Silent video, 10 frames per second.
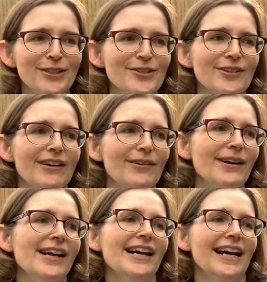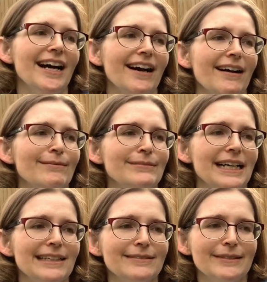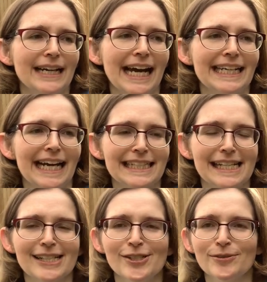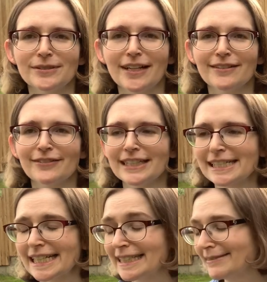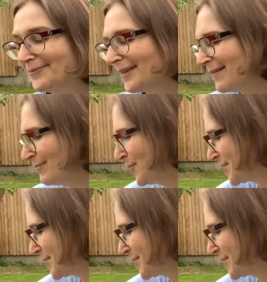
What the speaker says: So I had access to a lot of things that most